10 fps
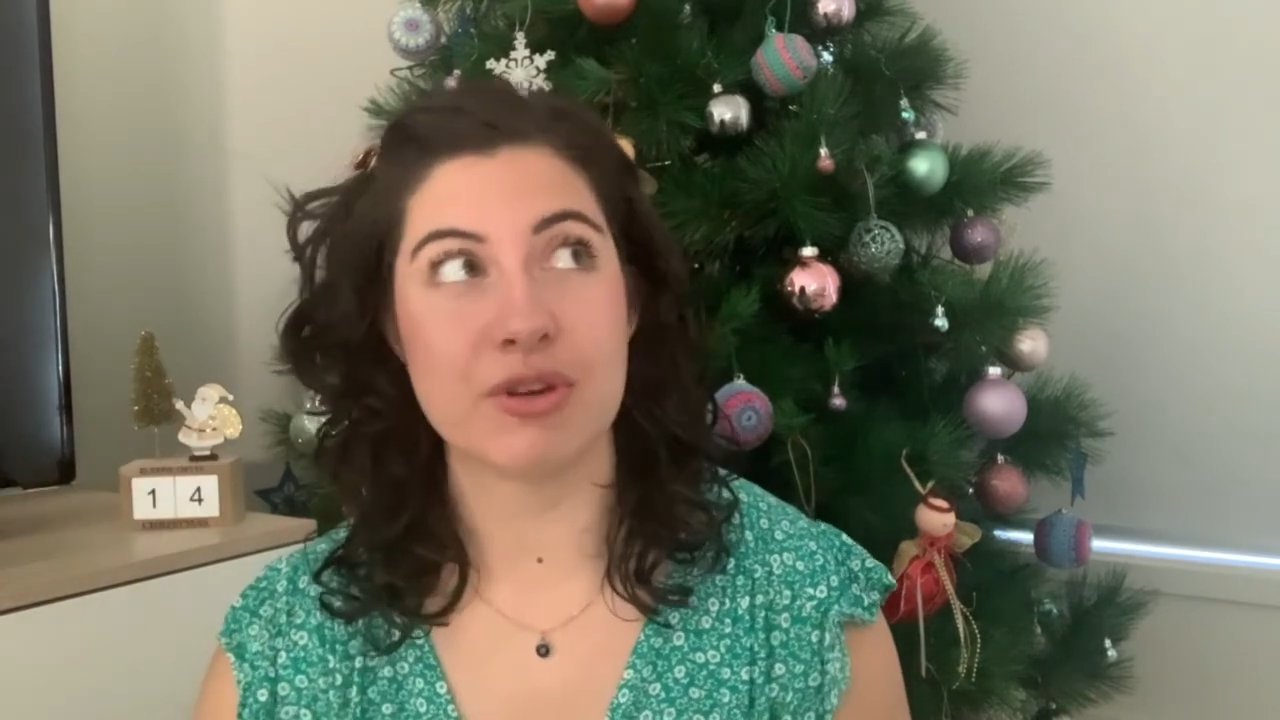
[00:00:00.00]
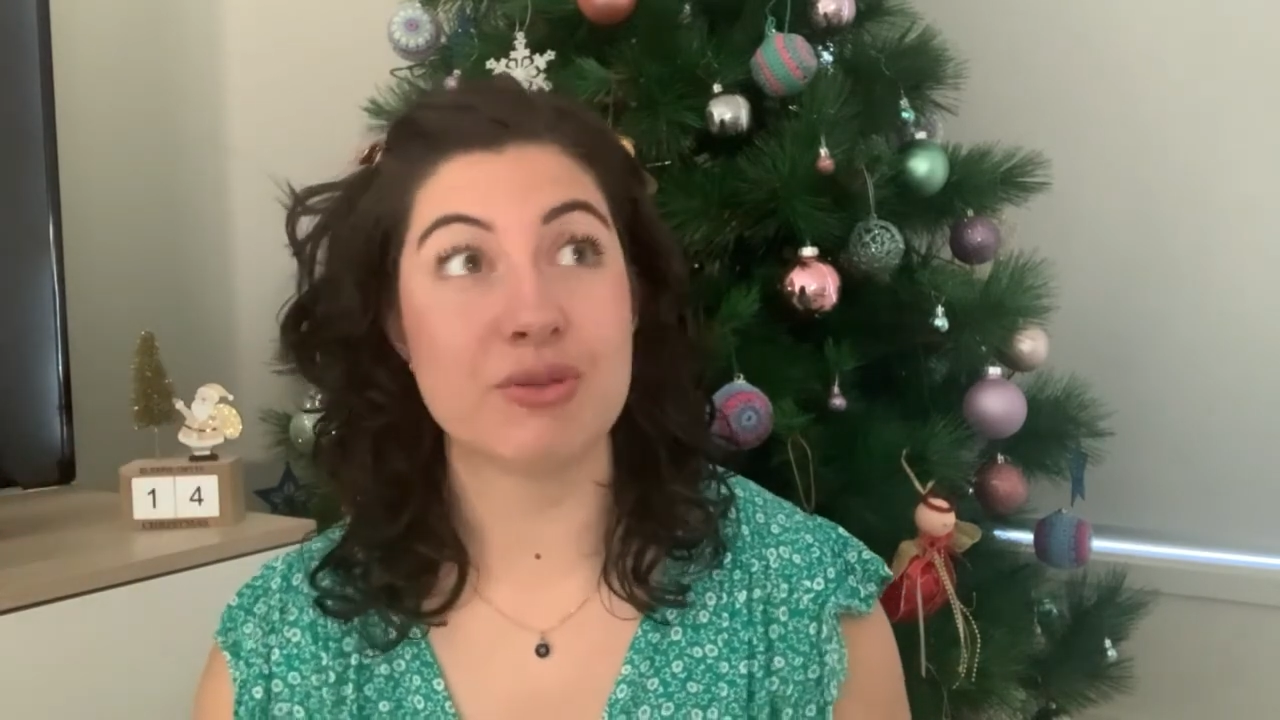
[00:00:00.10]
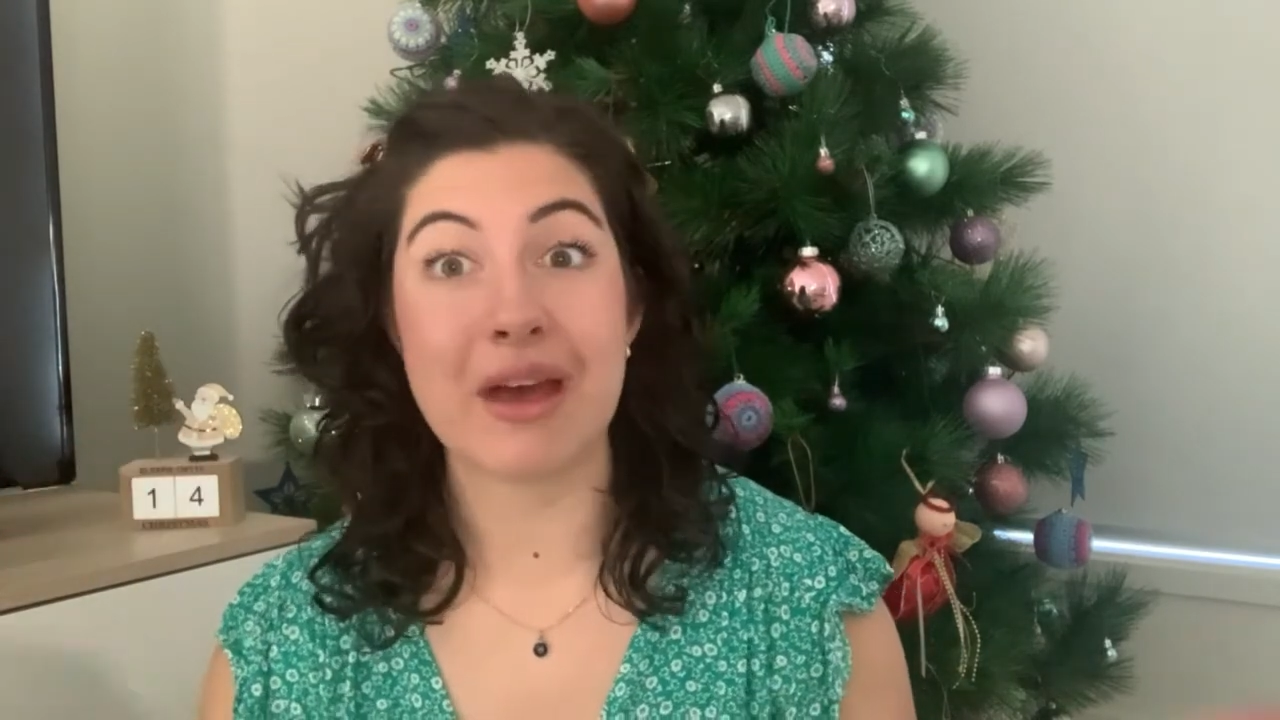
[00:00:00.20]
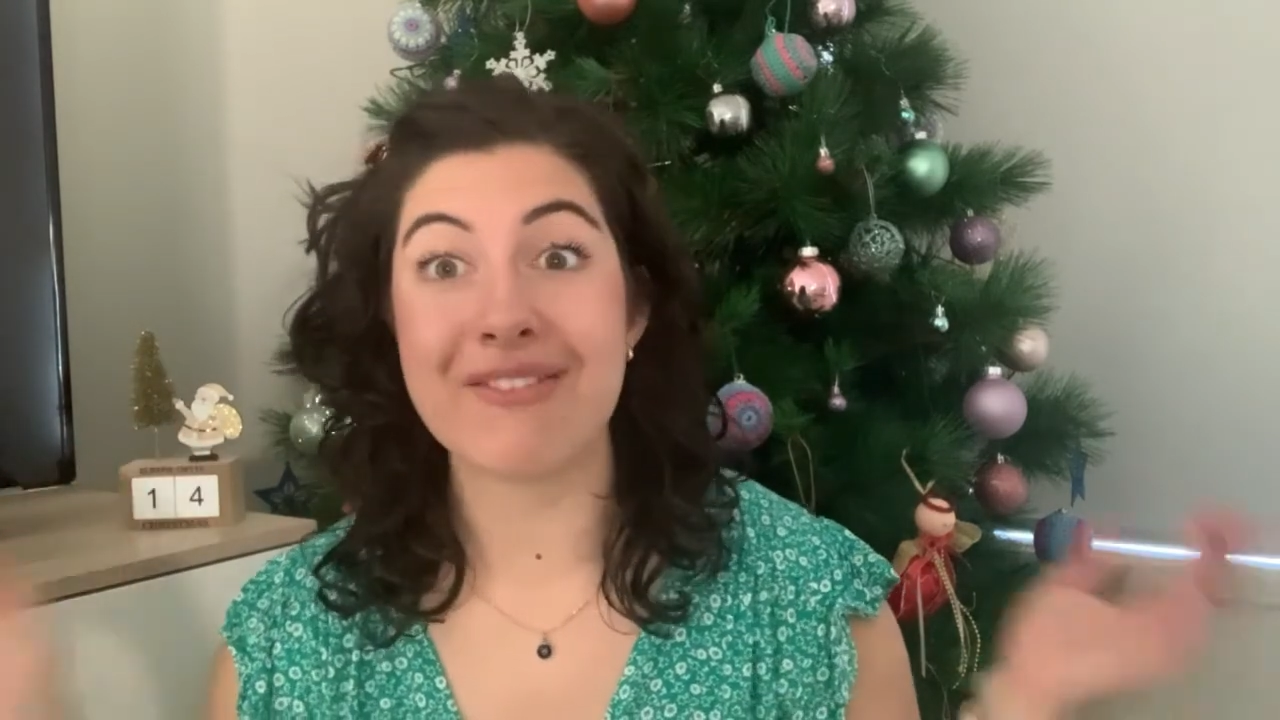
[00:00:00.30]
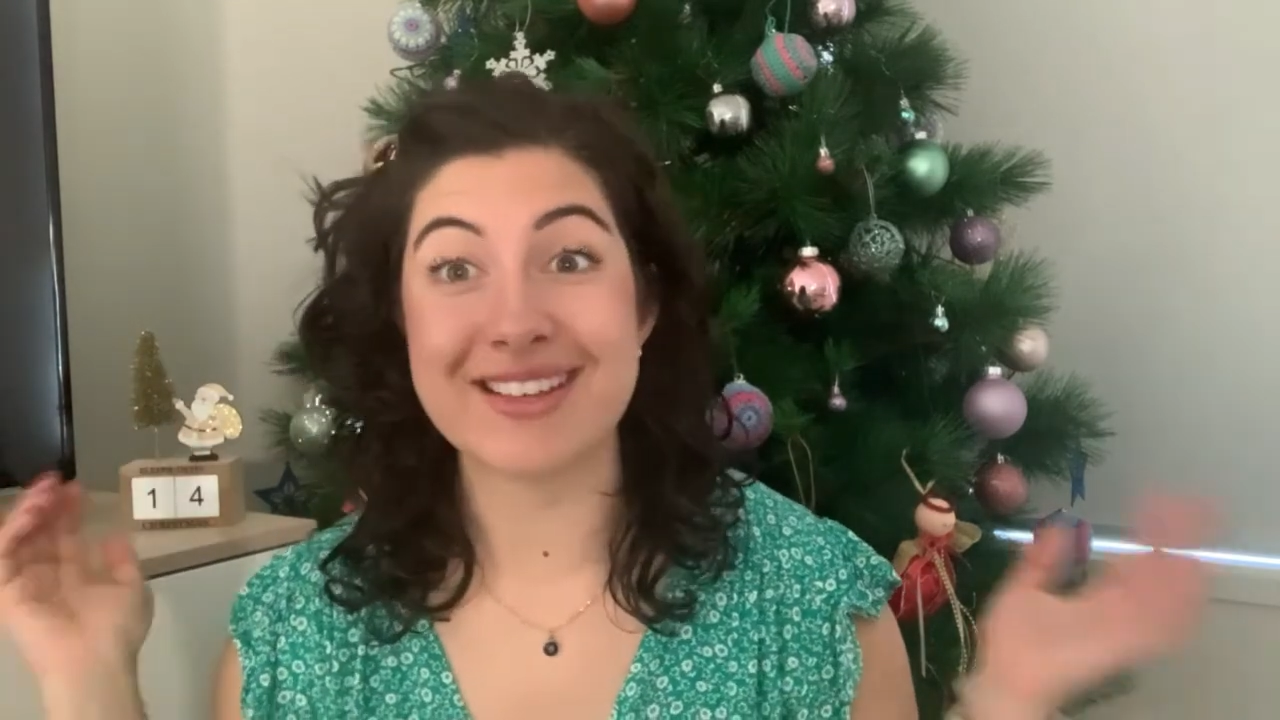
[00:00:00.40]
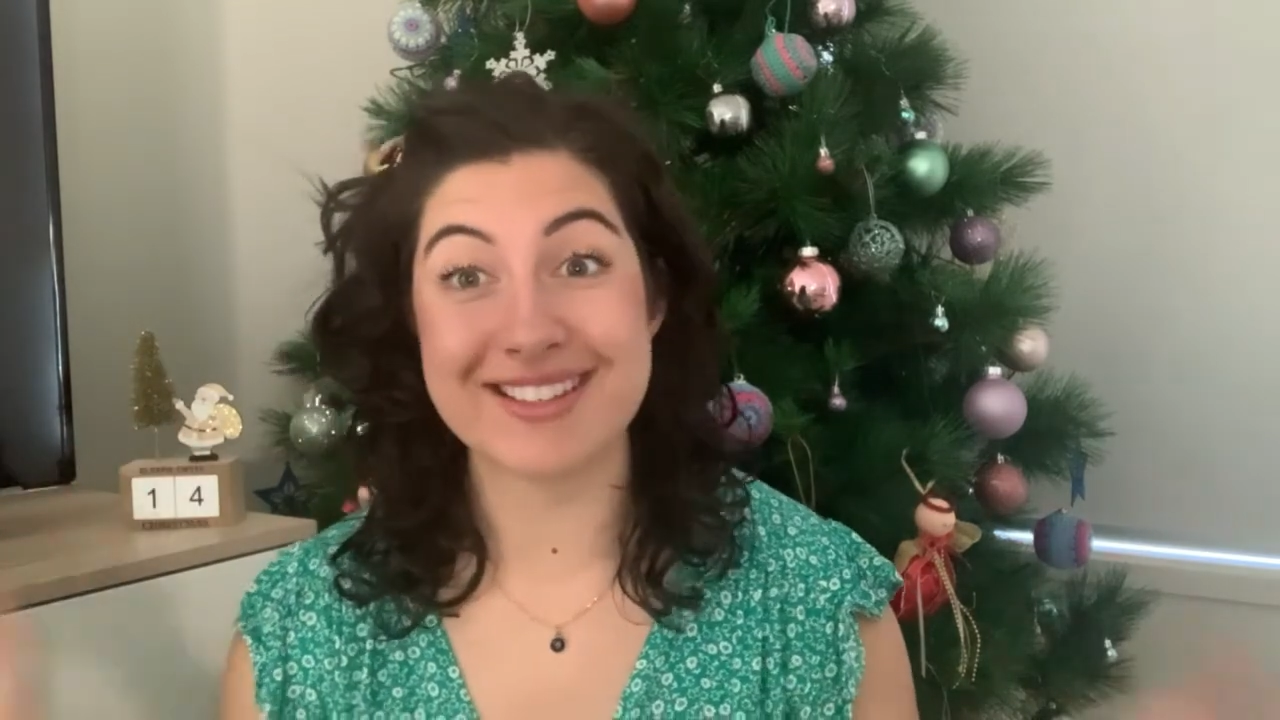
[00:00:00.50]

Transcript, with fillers: because we're having